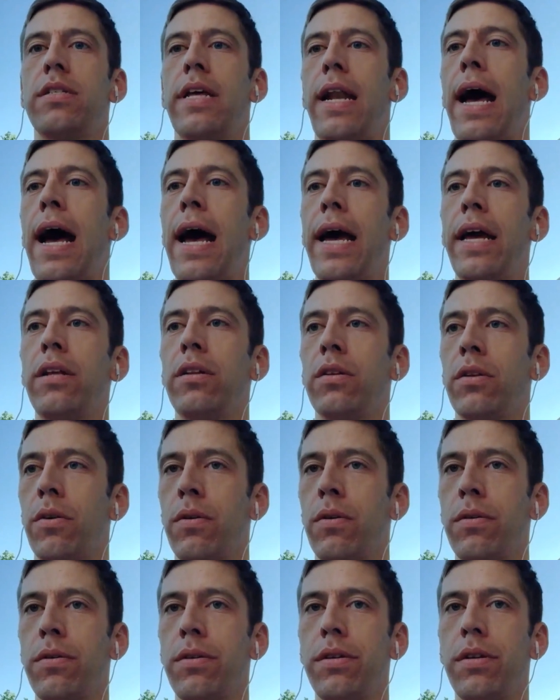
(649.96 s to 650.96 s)
that I
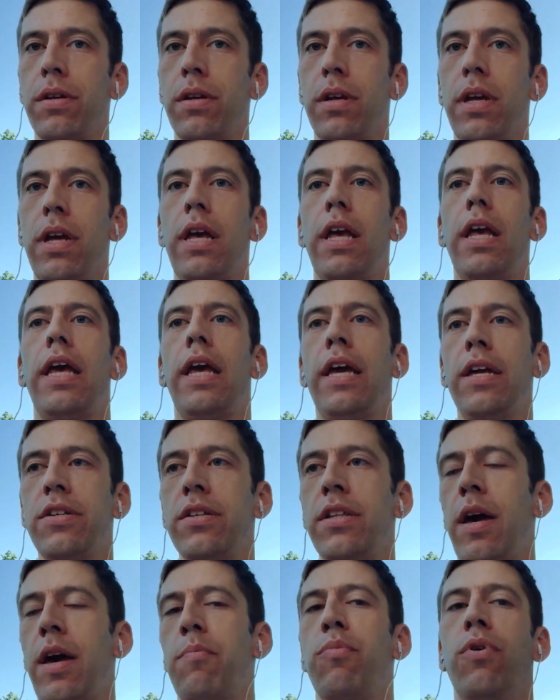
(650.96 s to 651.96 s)
learned into
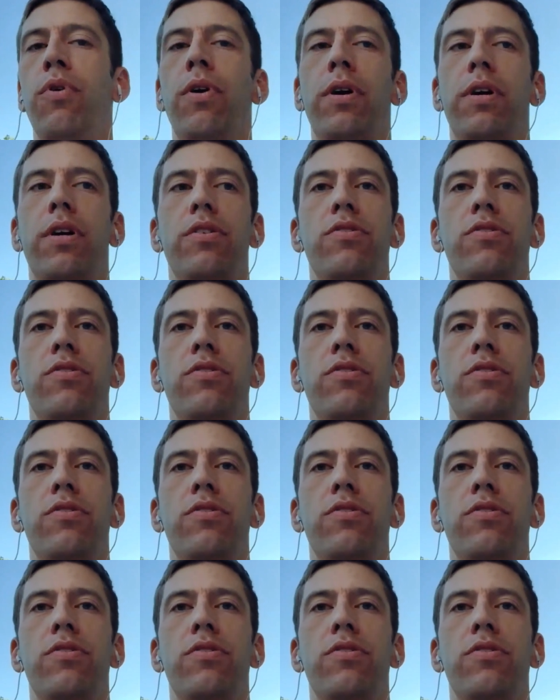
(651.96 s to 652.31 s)
that book